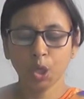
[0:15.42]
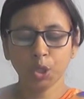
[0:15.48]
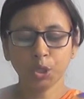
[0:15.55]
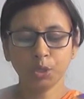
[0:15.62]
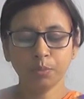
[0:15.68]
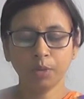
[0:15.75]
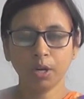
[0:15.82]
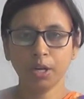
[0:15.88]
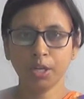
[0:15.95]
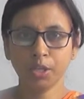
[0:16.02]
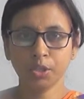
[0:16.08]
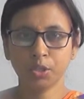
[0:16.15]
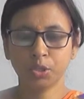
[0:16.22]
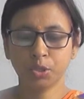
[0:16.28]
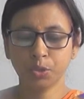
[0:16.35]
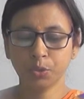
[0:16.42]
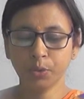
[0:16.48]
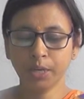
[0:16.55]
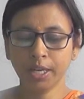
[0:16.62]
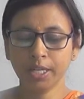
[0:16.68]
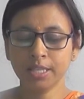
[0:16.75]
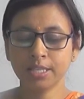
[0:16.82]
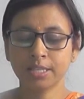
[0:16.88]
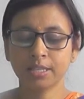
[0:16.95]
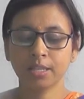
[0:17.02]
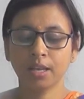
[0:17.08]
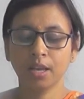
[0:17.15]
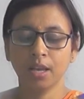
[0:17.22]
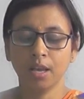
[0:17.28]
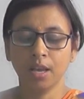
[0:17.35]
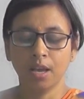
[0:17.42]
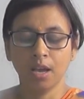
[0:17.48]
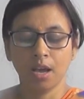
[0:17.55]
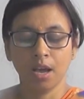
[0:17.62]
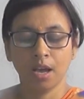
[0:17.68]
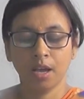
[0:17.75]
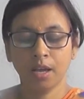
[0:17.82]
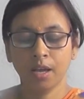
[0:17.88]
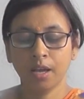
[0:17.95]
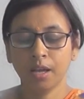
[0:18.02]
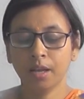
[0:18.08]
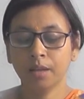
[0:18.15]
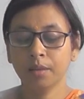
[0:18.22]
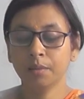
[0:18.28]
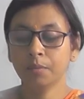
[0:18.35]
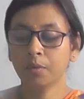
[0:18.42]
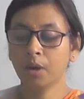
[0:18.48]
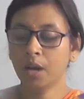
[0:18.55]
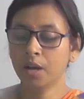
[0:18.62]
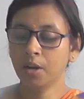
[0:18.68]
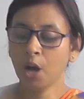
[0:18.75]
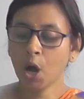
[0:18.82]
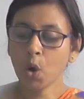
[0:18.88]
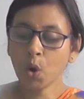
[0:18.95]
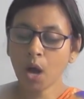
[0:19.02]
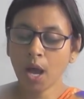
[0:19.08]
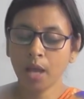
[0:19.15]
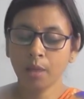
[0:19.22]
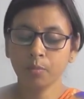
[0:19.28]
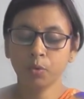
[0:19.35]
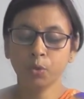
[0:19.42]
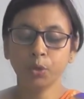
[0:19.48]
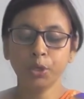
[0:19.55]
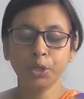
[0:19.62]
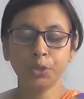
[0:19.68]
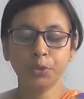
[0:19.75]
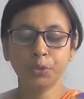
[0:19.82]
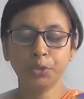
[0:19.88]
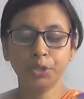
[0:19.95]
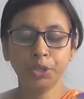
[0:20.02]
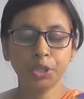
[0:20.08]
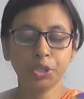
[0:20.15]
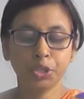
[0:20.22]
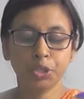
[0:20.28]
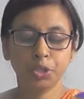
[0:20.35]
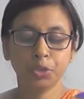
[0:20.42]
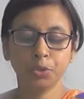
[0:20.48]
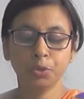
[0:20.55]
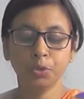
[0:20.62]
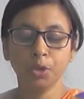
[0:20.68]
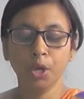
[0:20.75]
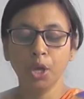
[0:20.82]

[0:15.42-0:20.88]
Good morning, students. Now I am going to teach you